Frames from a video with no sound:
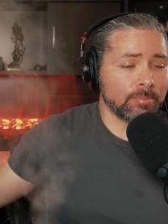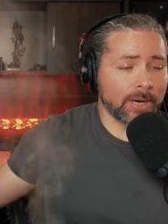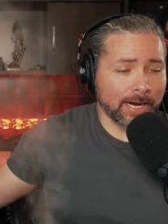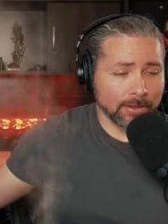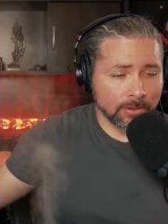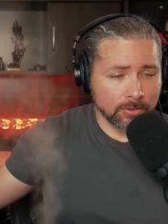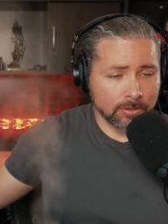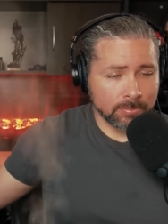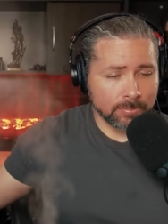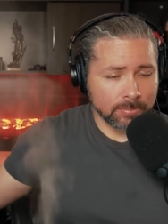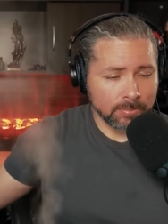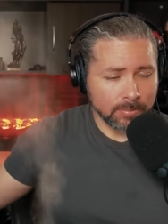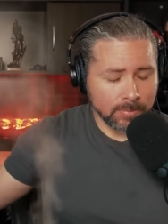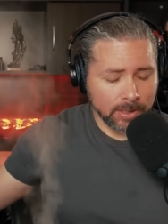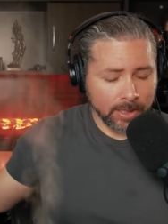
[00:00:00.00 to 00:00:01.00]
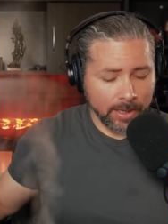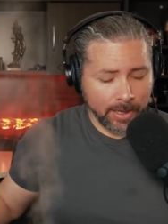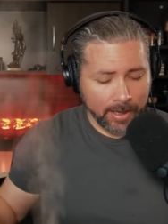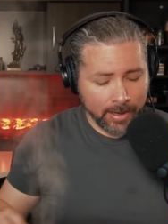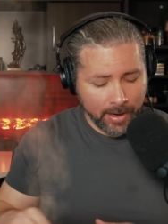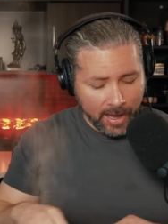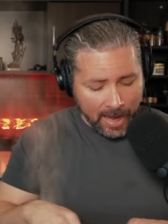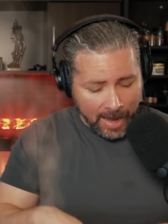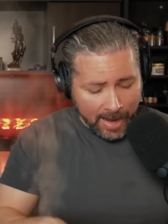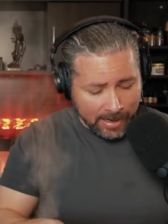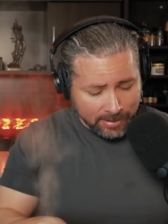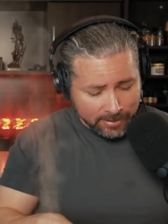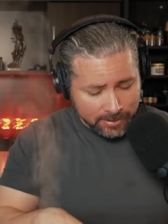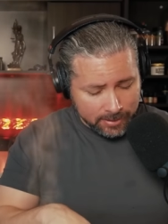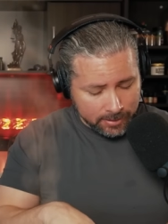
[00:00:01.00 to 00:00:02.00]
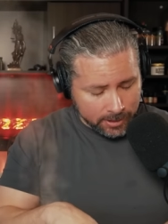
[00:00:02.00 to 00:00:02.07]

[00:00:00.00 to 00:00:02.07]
bathroom and as